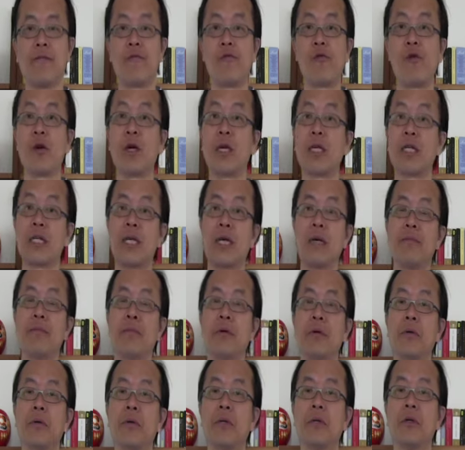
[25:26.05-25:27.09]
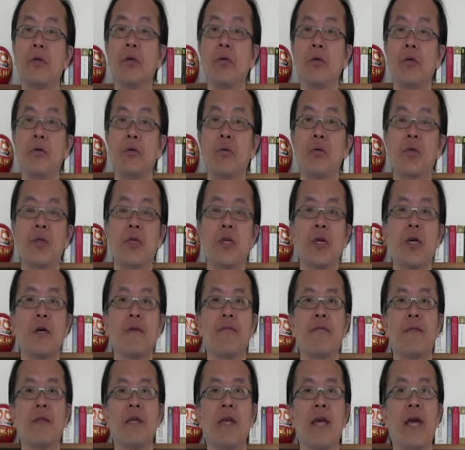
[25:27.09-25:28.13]
For example, the use
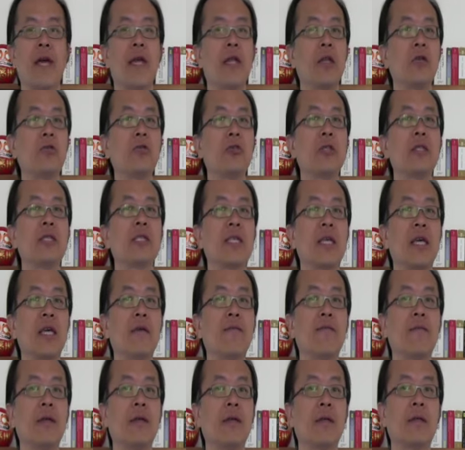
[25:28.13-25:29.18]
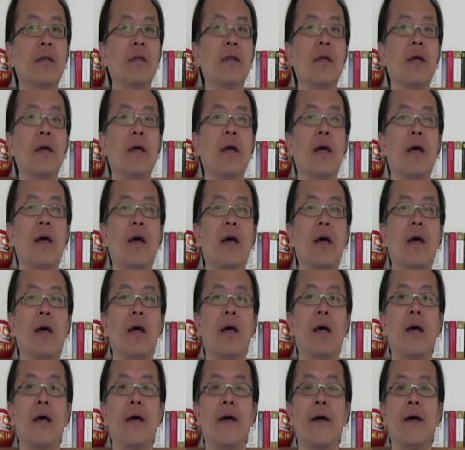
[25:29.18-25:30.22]
of the energy saving
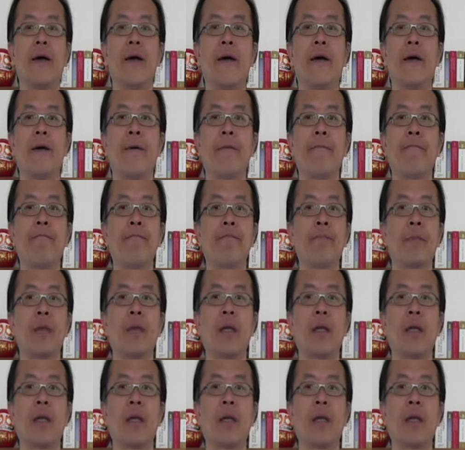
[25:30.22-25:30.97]
of